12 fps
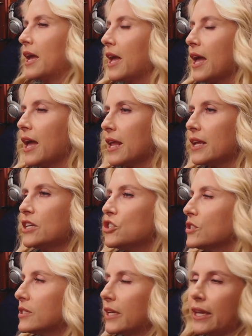And it
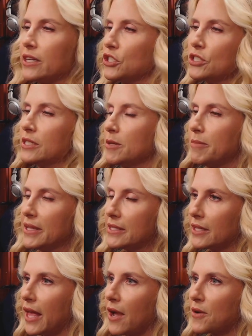just didn't
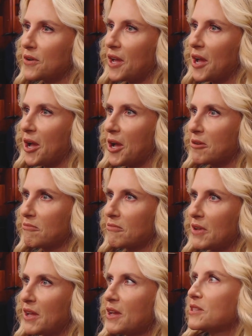pencil out.
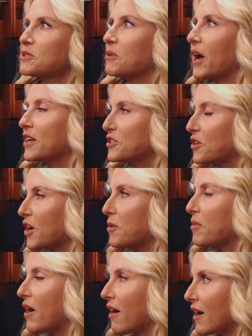So I took
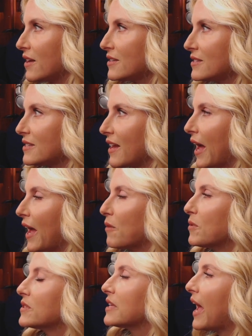a pause. I
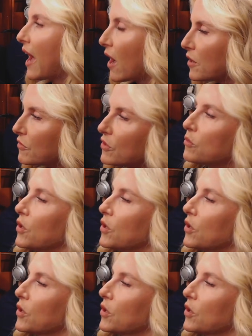was out of the